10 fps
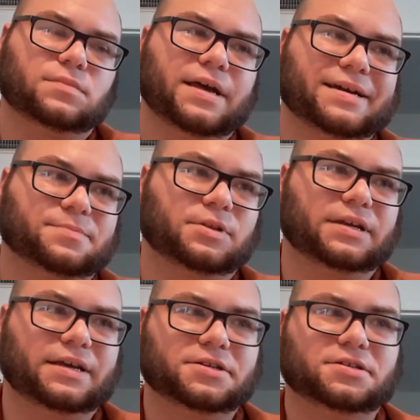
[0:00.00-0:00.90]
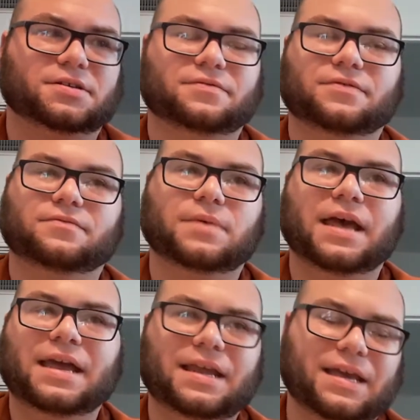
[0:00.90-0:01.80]
explanation of
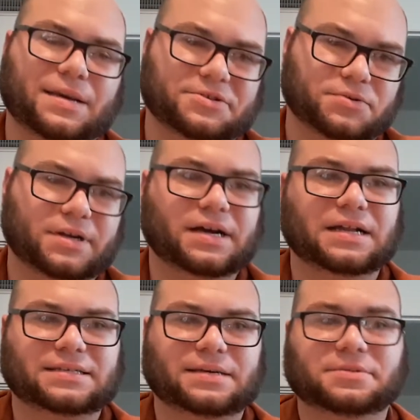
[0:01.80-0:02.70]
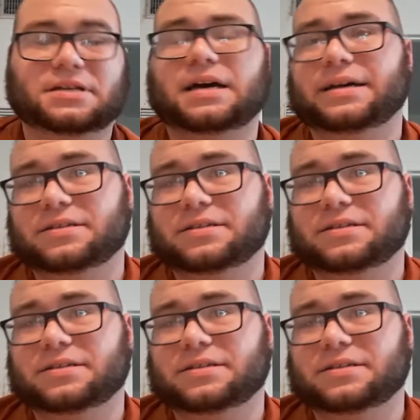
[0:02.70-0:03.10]
any chemistry concept in high